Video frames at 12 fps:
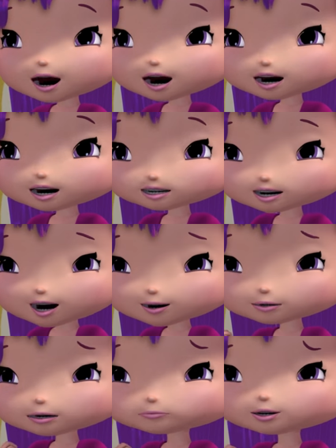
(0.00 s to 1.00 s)
I've
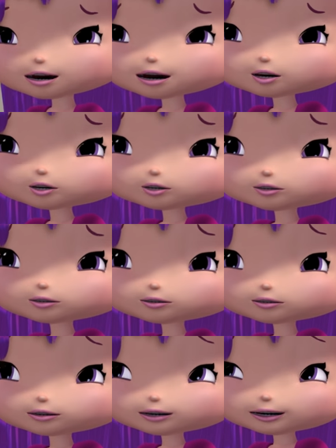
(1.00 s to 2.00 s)
never played uh,
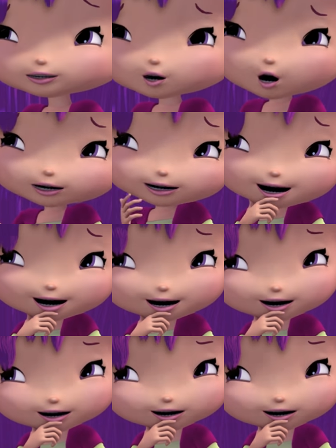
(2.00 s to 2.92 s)
croquet.